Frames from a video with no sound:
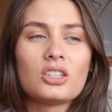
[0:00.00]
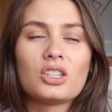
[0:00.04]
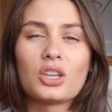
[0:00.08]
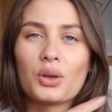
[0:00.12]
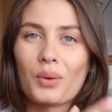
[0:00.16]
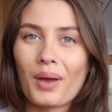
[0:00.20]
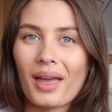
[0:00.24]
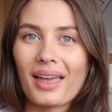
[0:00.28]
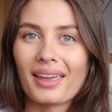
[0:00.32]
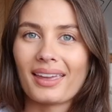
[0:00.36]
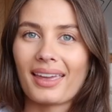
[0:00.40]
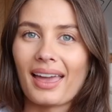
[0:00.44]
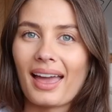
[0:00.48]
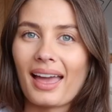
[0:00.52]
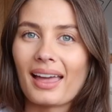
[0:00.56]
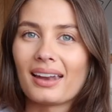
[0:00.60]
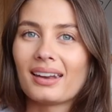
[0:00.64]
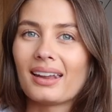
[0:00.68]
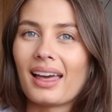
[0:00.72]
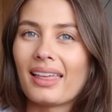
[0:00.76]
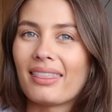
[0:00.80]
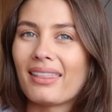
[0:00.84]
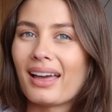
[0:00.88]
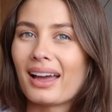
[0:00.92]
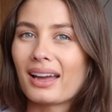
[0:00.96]
do it
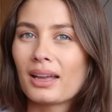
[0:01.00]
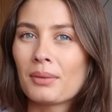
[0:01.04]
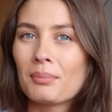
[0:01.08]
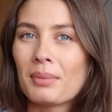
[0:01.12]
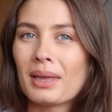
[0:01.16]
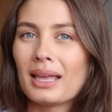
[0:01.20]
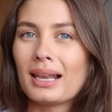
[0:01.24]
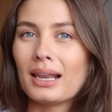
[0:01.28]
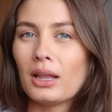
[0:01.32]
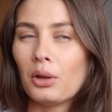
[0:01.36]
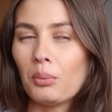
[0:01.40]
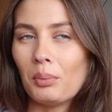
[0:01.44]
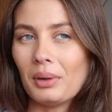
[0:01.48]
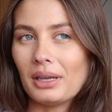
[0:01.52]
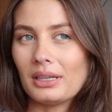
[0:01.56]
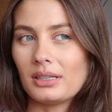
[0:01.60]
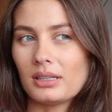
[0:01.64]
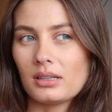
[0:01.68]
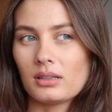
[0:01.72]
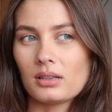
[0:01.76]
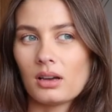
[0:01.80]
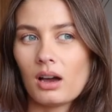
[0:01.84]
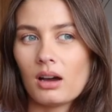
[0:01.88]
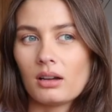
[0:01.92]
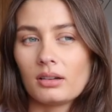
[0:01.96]
again, and that can be a little bit
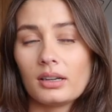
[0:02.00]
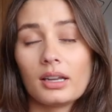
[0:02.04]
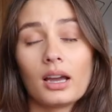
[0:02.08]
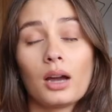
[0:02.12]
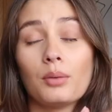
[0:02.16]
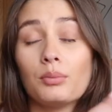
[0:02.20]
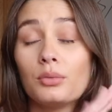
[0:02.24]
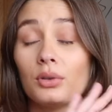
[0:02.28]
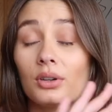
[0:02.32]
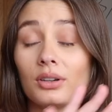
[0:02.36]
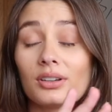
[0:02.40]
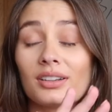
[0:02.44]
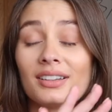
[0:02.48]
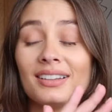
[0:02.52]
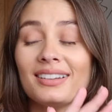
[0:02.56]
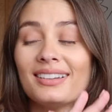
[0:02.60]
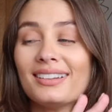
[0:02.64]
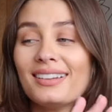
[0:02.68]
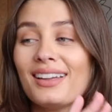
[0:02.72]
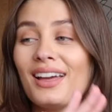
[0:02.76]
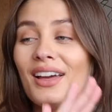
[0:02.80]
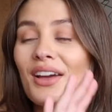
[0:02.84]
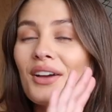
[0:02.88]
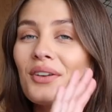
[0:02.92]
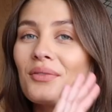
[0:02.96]
disheartening.
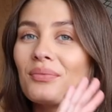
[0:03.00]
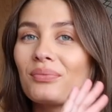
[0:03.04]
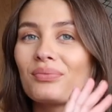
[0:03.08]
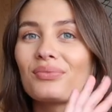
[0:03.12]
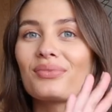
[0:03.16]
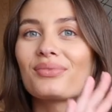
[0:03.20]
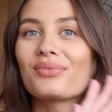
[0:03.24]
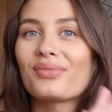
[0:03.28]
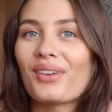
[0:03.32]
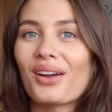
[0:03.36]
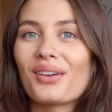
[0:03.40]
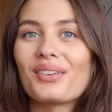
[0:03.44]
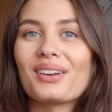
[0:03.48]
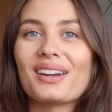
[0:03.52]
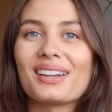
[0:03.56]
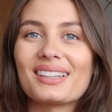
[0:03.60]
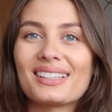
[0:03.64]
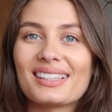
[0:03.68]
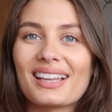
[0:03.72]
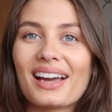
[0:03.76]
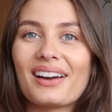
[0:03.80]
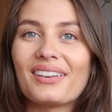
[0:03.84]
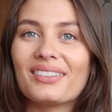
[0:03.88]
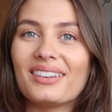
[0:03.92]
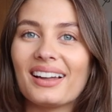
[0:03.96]

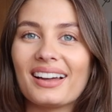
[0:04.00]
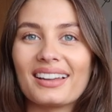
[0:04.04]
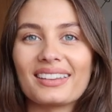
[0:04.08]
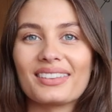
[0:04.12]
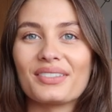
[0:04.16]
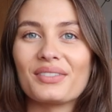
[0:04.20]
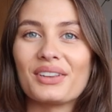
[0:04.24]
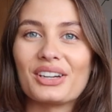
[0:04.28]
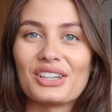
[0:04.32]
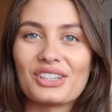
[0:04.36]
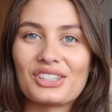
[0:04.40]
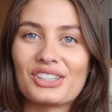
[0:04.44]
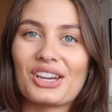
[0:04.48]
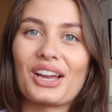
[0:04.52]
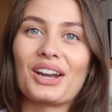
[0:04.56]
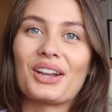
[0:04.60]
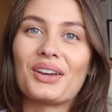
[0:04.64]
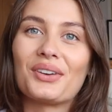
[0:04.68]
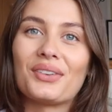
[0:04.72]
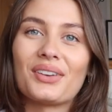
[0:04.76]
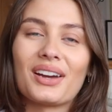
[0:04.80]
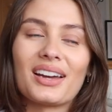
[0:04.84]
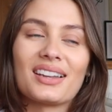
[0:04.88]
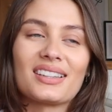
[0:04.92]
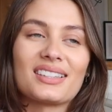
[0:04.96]
I sound like the most
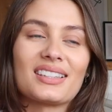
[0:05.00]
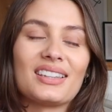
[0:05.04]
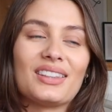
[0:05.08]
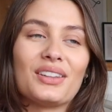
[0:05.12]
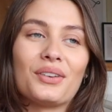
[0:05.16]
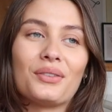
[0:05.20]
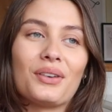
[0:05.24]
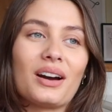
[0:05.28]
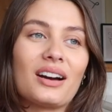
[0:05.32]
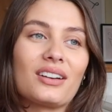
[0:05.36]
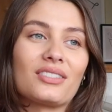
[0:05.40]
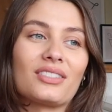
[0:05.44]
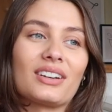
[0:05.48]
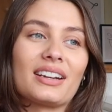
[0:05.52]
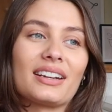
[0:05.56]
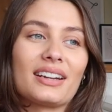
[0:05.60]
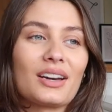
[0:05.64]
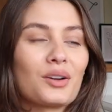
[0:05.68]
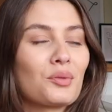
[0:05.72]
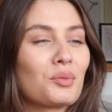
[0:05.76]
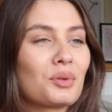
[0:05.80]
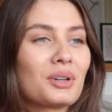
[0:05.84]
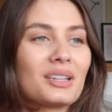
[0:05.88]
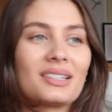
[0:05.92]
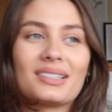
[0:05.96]
shallow person in the world right
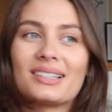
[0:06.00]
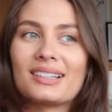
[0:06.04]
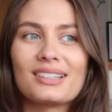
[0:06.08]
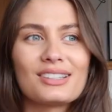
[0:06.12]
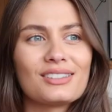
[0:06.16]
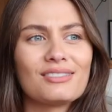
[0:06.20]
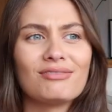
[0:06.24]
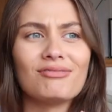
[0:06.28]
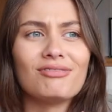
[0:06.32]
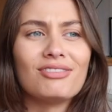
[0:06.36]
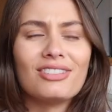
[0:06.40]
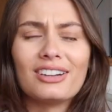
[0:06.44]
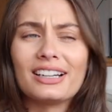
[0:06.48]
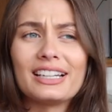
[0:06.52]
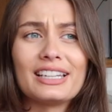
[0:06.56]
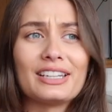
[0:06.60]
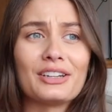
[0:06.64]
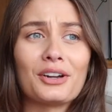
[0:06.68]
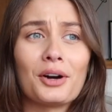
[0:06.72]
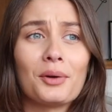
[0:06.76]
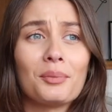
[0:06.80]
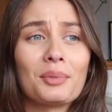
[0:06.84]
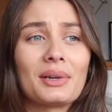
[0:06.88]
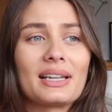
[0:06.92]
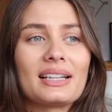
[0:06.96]
now, because it's really
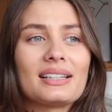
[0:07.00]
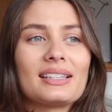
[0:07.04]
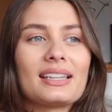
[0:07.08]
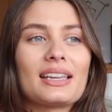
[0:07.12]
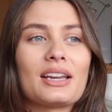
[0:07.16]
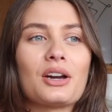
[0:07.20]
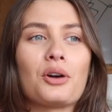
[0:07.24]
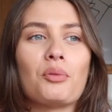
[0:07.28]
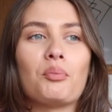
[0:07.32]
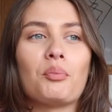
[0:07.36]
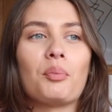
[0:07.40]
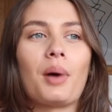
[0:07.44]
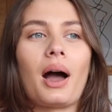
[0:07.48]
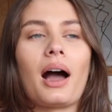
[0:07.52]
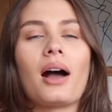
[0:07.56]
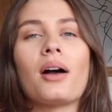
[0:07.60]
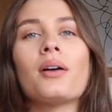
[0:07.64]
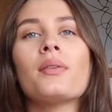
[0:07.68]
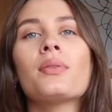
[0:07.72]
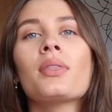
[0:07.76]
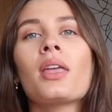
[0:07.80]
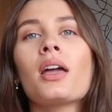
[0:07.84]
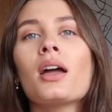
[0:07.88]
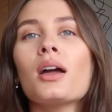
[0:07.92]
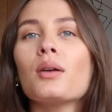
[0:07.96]
not a big deal,
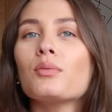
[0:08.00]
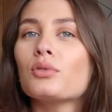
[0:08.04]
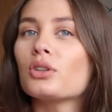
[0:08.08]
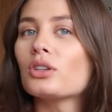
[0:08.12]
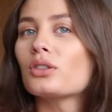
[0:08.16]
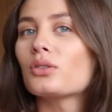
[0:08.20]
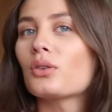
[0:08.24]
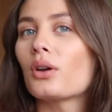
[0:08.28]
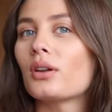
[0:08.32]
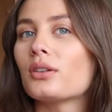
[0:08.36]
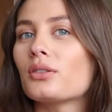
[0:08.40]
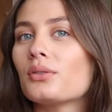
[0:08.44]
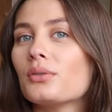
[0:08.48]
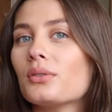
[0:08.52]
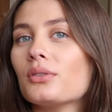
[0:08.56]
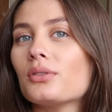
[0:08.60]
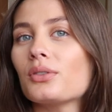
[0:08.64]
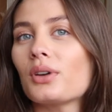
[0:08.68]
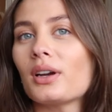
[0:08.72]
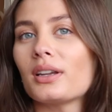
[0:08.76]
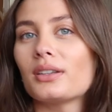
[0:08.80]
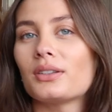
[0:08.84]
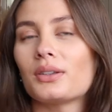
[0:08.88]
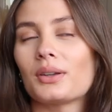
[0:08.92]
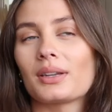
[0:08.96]
but I'm just
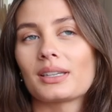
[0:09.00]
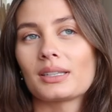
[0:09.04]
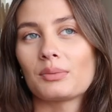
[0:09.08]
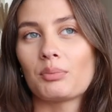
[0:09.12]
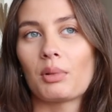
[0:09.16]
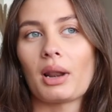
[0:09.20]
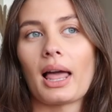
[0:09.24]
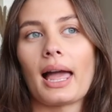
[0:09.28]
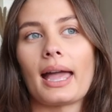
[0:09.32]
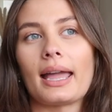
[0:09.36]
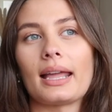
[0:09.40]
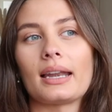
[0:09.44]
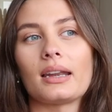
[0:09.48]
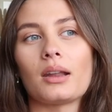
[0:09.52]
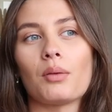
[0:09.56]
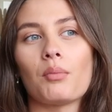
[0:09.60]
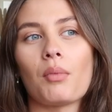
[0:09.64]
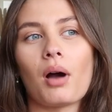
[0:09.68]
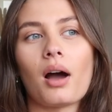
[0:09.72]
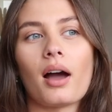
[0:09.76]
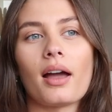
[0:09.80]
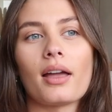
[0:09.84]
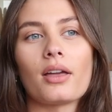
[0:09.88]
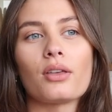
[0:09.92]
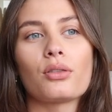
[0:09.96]
trying to explain
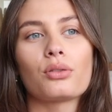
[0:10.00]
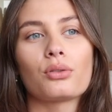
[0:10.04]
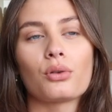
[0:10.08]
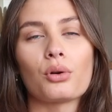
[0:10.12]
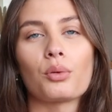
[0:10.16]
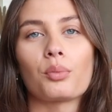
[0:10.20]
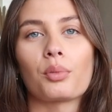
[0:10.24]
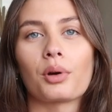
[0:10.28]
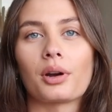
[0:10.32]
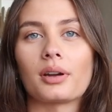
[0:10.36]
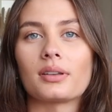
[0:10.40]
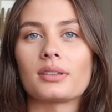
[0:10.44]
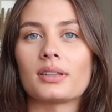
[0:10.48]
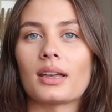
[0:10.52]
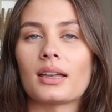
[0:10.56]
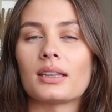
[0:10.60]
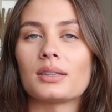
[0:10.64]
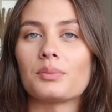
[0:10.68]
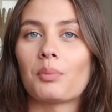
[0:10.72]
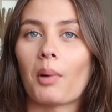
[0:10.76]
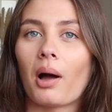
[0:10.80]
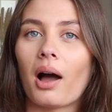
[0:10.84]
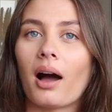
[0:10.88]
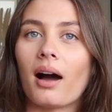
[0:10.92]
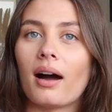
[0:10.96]
my thought
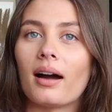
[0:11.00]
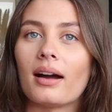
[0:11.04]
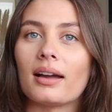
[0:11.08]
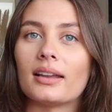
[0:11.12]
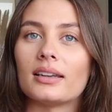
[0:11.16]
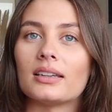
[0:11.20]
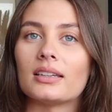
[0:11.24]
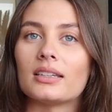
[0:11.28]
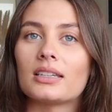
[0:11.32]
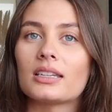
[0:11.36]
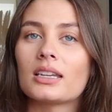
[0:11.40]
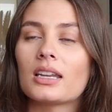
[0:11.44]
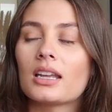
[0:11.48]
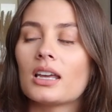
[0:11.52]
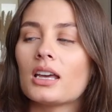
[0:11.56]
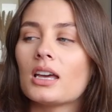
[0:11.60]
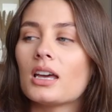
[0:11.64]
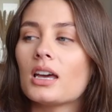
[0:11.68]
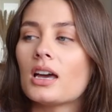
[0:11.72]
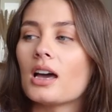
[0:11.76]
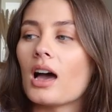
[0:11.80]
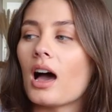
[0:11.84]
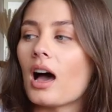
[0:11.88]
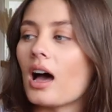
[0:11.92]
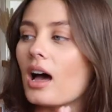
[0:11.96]
process behind
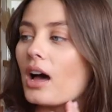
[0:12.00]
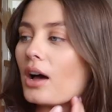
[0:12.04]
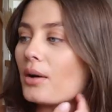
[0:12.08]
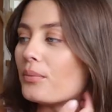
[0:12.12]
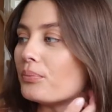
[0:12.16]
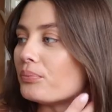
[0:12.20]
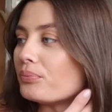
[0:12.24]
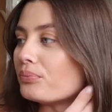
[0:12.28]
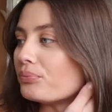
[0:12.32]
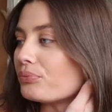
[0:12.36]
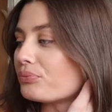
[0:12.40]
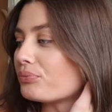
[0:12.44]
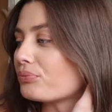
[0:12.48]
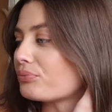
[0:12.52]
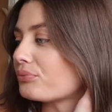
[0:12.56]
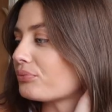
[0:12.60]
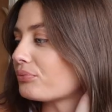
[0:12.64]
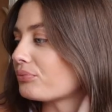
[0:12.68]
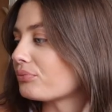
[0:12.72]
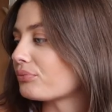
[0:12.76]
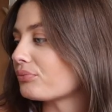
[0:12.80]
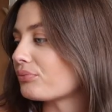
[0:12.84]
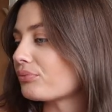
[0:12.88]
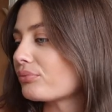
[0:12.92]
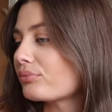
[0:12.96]

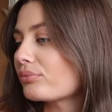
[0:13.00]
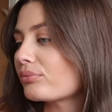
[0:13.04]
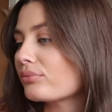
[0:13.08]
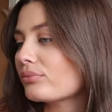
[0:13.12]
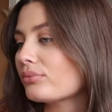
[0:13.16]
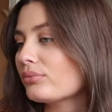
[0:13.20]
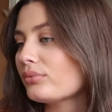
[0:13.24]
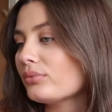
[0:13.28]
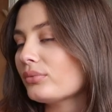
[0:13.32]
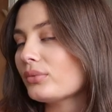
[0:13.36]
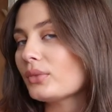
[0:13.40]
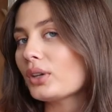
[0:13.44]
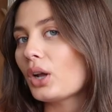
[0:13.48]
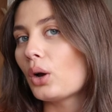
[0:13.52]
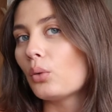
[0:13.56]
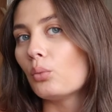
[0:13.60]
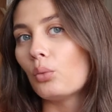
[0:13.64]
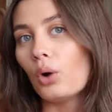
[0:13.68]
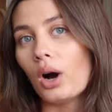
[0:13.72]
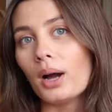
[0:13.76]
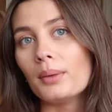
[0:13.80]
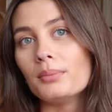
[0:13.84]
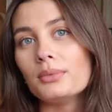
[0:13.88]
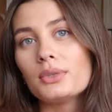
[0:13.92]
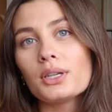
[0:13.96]

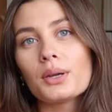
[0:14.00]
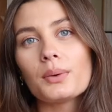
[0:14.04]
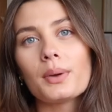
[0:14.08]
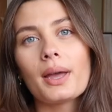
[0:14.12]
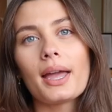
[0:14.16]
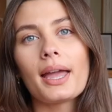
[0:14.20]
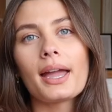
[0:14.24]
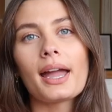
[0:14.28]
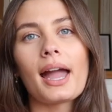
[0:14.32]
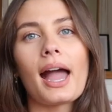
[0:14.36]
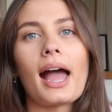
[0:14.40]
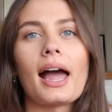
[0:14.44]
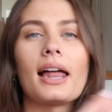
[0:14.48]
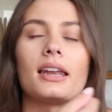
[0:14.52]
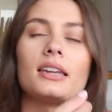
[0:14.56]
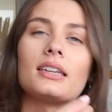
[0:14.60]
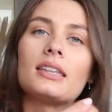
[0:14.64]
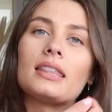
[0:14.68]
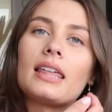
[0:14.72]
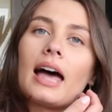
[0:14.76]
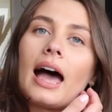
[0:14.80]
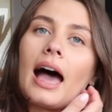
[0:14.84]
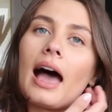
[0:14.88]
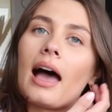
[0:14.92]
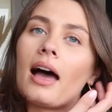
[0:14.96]
what I'm doing, and
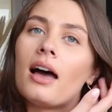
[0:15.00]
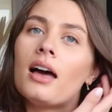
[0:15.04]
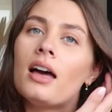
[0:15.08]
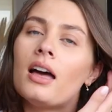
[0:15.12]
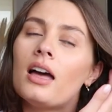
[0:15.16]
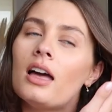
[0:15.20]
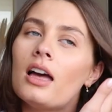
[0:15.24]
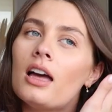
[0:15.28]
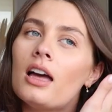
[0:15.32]
that